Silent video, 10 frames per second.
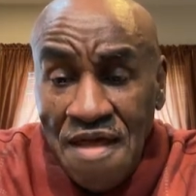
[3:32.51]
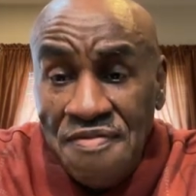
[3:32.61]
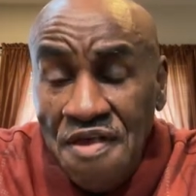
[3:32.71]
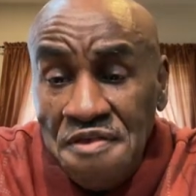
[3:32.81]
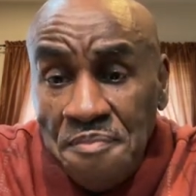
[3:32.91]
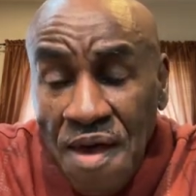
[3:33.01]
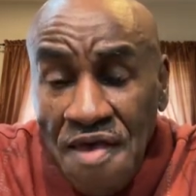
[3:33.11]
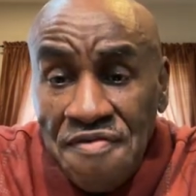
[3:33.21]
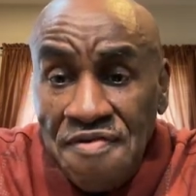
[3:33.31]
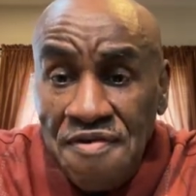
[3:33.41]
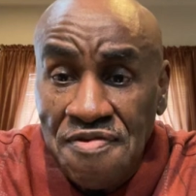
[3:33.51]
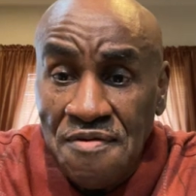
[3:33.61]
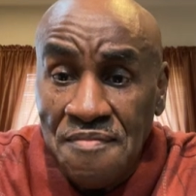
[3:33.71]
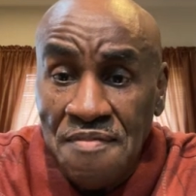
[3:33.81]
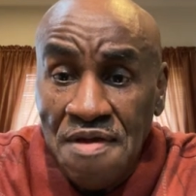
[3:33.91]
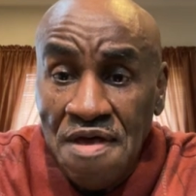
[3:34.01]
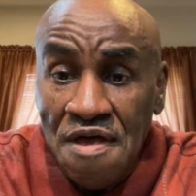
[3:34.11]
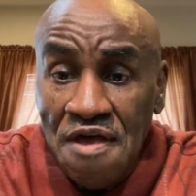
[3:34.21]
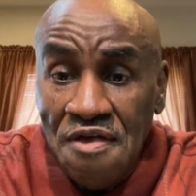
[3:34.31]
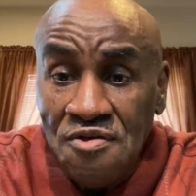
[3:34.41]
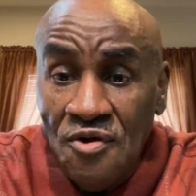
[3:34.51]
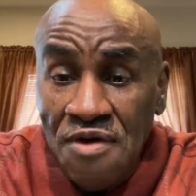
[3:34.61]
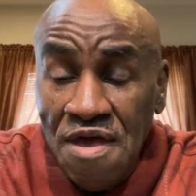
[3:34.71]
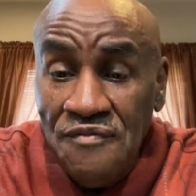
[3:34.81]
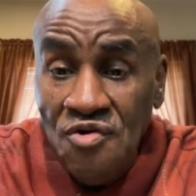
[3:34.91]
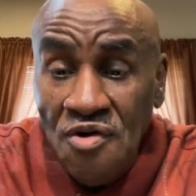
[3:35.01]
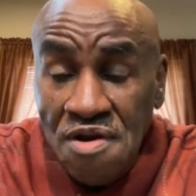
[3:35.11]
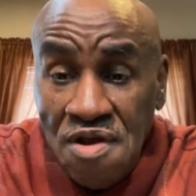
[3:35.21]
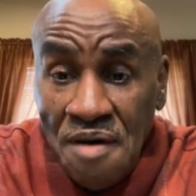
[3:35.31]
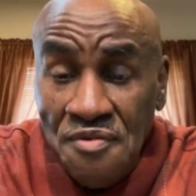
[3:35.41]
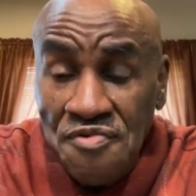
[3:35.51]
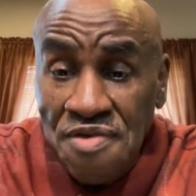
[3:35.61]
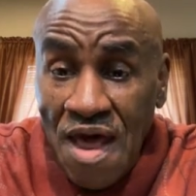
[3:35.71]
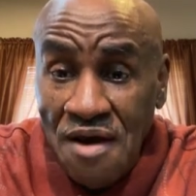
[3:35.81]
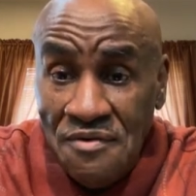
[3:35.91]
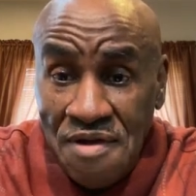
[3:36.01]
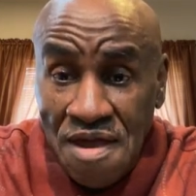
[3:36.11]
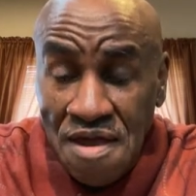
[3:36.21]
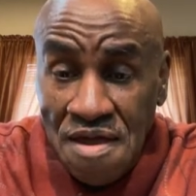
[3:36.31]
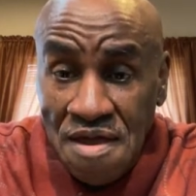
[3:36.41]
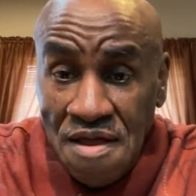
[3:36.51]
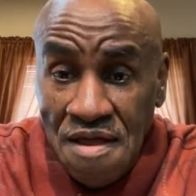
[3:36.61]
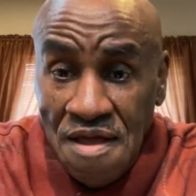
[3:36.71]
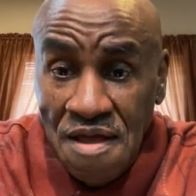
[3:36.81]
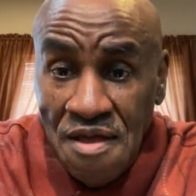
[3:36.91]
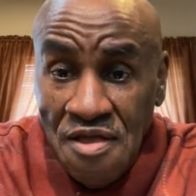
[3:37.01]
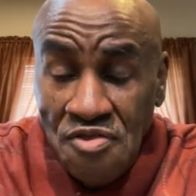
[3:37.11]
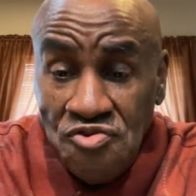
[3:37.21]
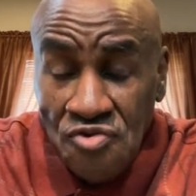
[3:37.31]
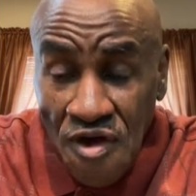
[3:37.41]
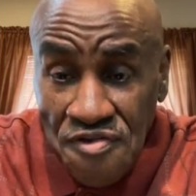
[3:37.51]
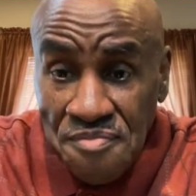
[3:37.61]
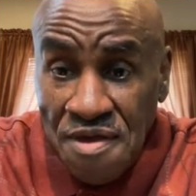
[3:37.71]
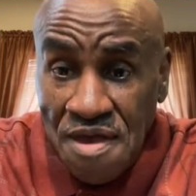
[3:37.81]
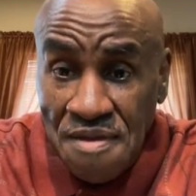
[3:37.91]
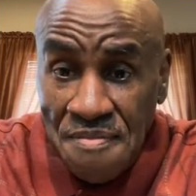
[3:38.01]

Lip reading: This pay system is going to give you a double salary. Trust me.